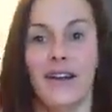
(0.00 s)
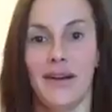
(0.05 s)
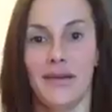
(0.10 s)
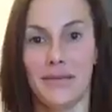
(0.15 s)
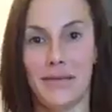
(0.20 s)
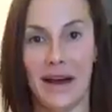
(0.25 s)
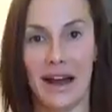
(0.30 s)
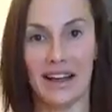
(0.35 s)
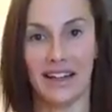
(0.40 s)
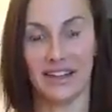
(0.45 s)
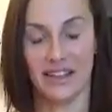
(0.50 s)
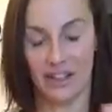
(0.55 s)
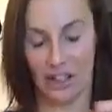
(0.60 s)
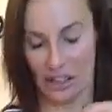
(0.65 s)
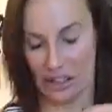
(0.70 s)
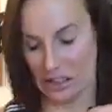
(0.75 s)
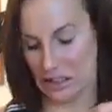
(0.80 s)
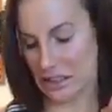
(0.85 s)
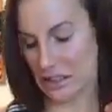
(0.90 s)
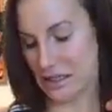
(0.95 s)
My God.
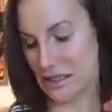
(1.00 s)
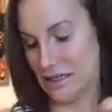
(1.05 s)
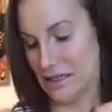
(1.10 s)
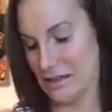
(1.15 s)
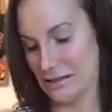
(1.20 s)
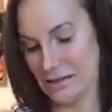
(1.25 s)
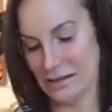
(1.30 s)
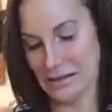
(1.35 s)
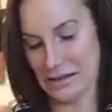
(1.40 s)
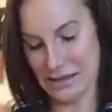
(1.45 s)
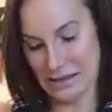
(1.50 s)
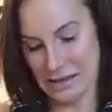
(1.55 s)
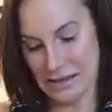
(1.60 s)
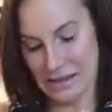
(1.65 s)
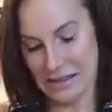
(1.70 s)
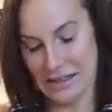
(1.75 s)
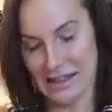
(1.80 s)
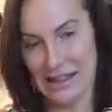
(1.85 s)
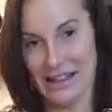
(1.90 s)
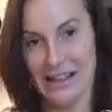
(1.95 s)

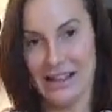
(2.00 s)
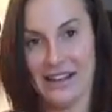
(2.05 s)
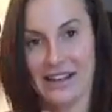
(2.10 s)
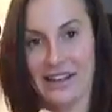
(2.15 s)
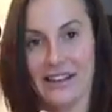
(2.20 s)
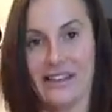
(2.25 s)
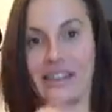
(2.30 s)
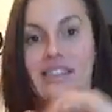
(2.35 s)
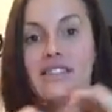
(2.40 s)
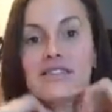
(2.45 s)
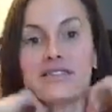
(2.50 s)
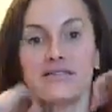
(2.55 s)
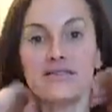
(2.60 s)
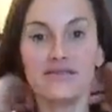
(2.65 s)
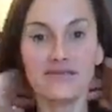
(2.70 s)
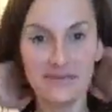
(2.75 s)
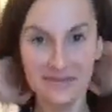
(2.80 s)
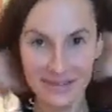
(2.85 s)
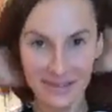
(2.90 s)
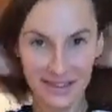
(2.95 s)

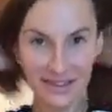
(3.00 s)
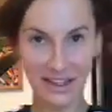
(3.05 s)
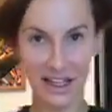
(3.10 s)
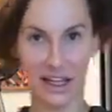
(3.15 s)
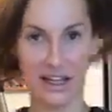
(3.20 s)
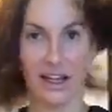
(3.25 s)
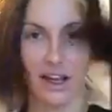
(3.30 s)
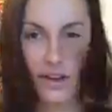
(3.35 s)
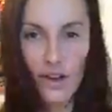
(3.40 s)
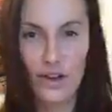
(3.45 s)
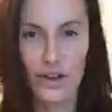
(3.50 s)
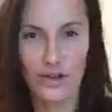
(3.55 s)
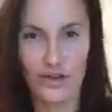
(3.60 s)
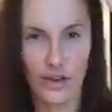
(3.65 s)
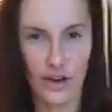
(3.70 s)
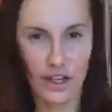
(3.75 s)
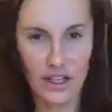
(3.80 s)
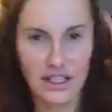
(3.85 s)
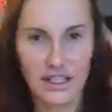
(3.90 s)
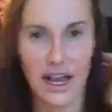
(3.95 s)
It's like I'll use
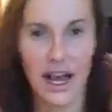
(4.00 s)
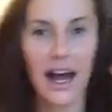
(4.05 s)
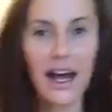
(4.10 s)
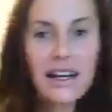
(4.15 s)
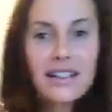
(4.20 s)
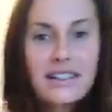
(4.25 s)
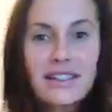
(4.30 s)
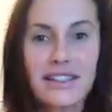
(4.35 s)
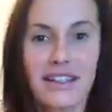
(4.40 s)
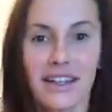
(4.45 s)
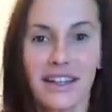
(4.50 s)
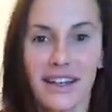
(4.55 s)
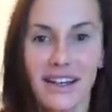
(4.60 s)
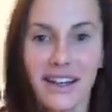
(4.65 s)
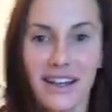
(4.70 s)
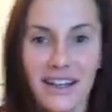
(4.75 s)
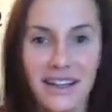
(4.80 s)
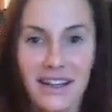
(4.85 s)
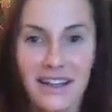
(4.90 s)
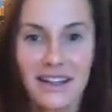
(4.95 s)
Freddie's ass.
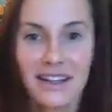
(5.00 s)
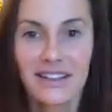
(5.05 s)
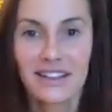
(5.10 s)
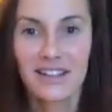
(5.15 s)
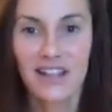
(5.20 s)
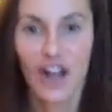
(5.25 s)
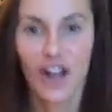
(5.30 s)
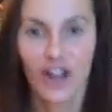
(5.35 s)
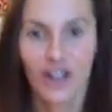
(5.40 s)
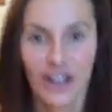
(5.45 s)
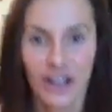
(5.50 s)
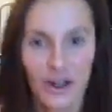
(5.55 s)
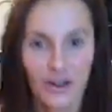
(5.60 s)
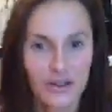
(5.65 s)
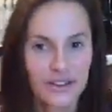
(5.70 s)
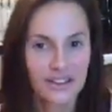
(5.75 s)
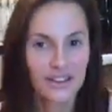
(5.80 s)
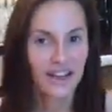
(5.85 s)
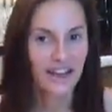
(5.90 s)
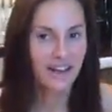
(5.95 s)
It's a lot closer.